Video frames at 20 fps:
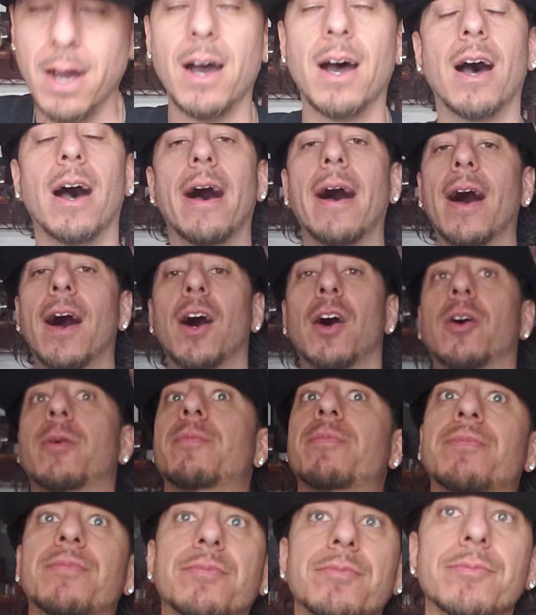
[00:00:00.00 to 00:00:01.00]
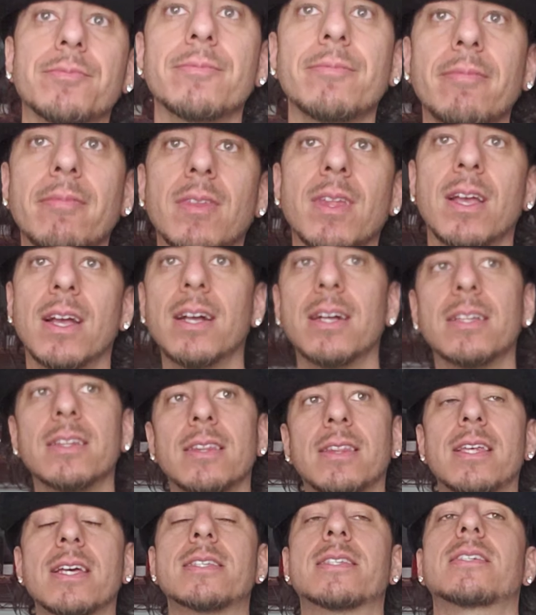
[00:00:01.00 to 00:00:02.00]
Um,
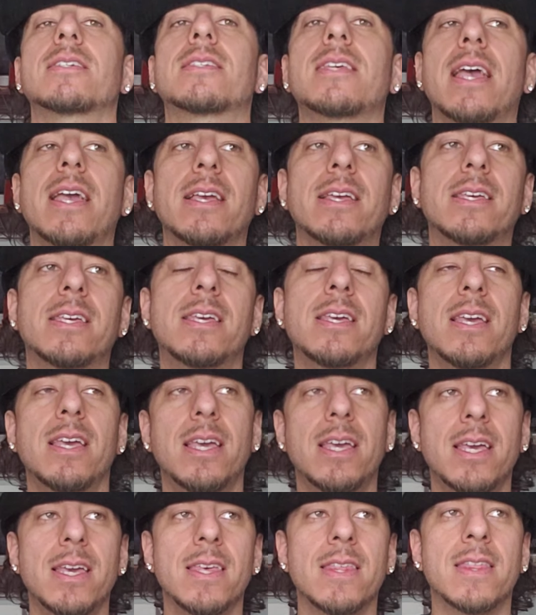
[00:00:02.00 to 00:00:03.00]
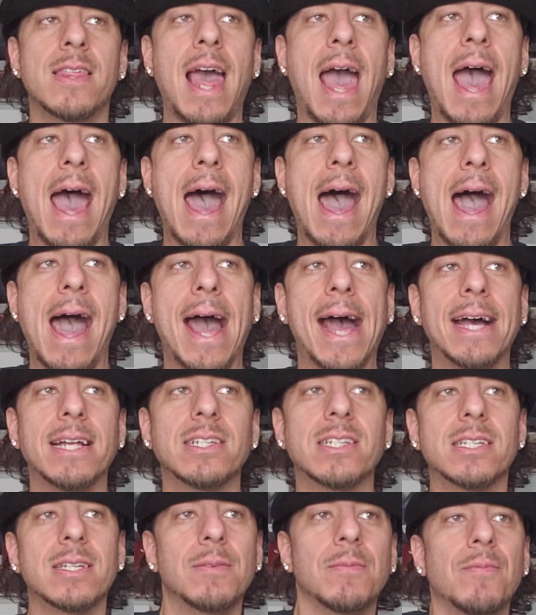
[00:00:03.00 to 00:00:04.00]
this is a key
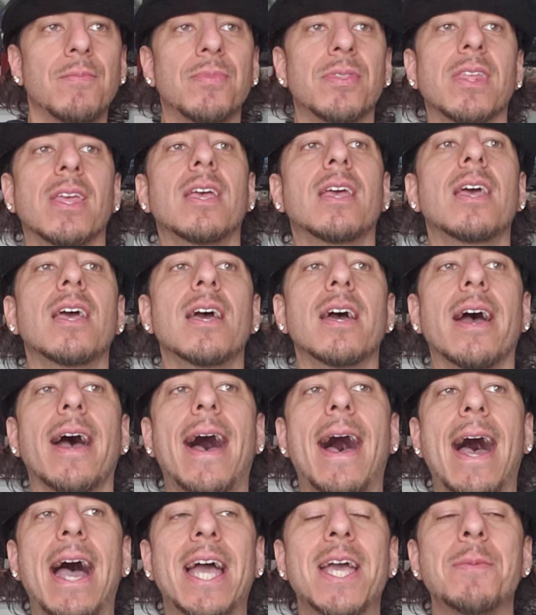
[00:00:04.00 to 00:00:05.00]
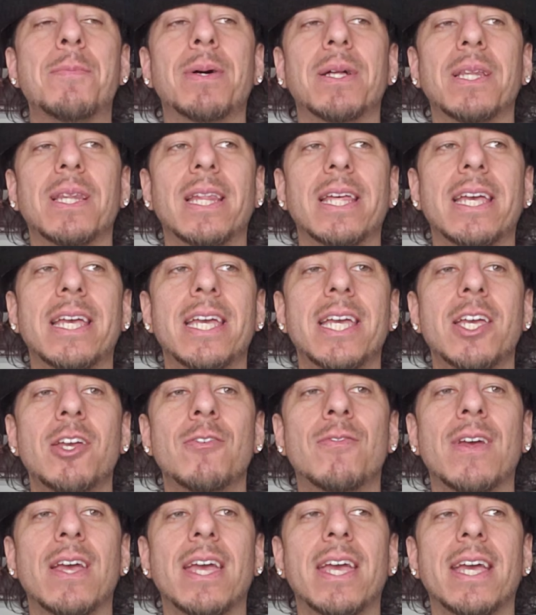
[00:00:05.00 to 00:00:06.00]
that I
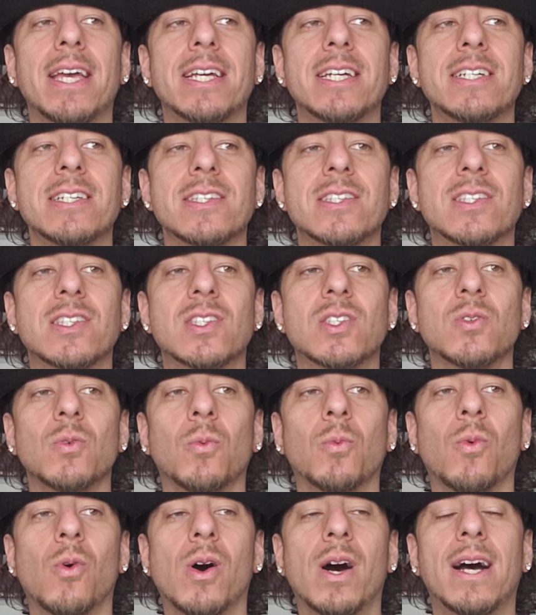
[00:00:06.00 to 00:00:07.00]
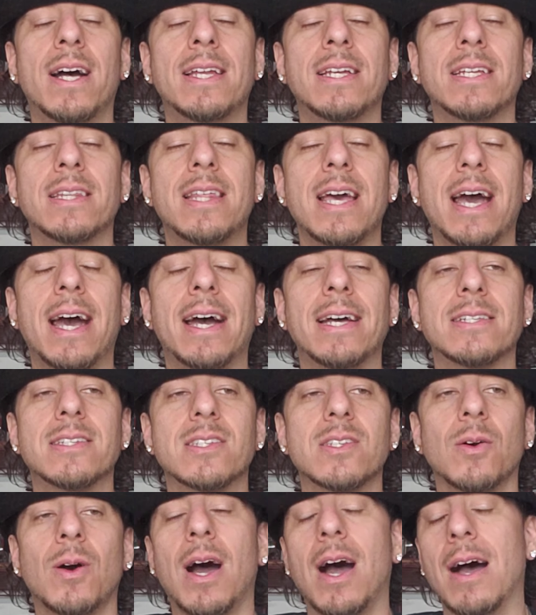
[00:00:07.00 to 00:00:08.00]
believe is one
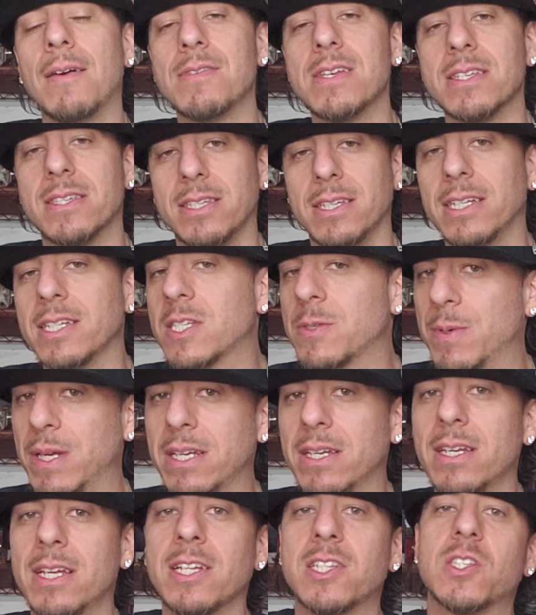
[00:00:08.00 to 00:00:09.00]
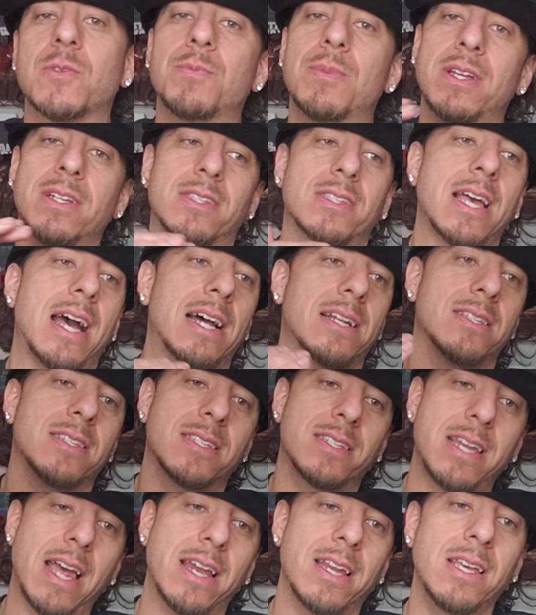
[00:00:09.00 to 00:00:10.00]
that's obviously it's been it's it's had
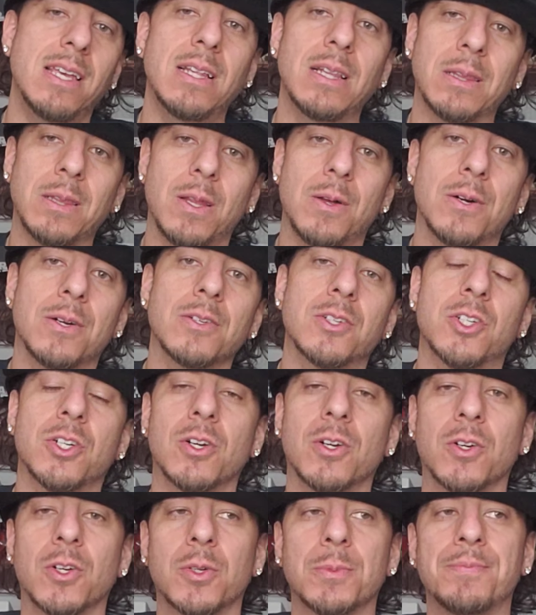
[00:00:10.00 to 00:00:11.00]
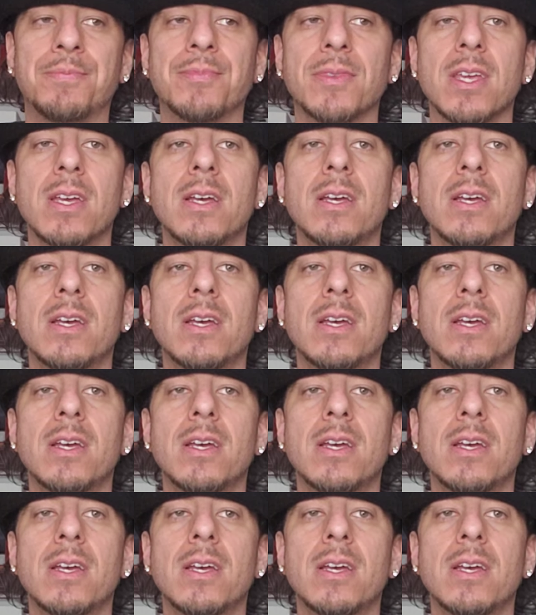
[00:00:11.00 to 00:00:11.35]
steady long term